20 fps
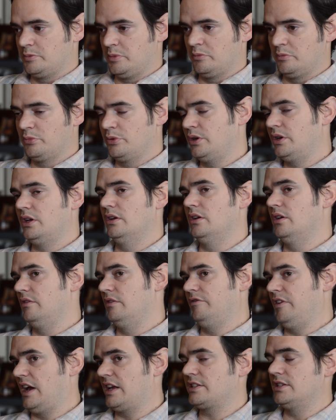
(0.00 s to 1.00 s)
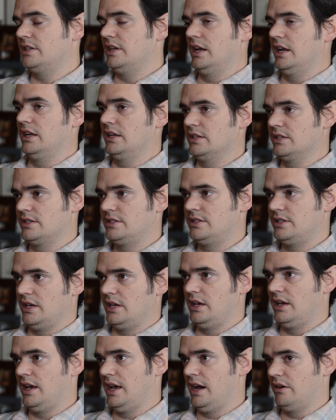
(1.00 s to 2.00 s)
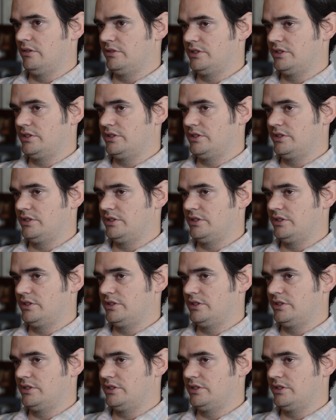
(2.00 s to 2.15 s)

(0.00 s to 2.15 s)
been pretty fascinating to see how